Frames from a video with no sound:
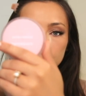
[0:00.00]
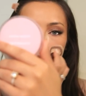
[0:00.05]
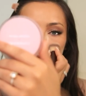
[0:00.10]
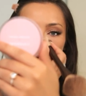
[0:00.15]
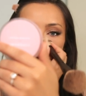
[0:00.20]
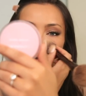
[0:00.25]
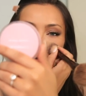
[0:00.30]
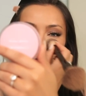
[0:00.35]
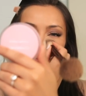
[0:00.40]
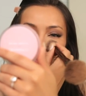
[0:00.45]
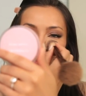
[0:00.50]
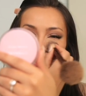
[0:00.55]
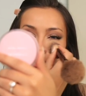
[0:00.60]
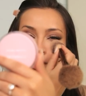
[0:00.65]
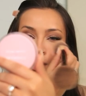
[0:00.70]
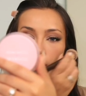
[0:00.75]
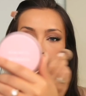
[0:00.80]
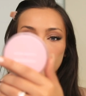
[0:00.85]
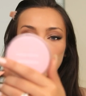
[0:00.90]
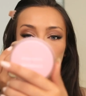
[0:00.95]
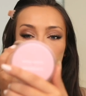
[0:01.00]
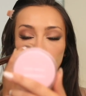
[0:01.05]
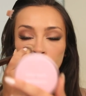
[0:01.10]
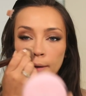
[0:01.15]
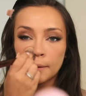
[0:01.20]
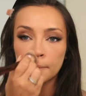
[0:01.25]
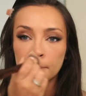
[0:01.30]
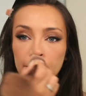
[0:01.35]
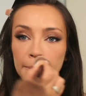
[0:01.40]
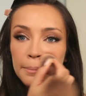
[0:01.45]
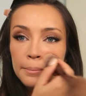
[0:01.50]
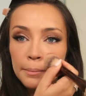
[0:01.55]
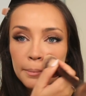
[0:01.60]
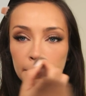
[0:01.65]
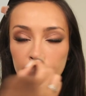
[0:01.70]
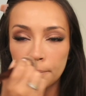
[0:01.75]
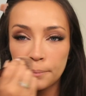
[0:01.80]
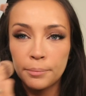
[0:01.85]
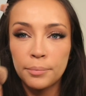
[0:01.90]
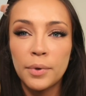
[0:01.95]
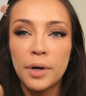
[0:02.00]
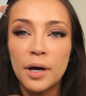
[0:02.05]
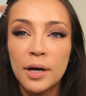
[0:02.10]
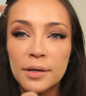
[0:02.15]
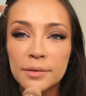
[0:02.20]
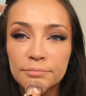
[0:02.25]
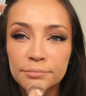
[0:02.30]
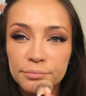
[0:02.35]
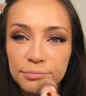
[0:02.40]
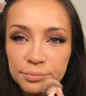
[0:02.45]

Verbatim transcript: so I'm sorry, but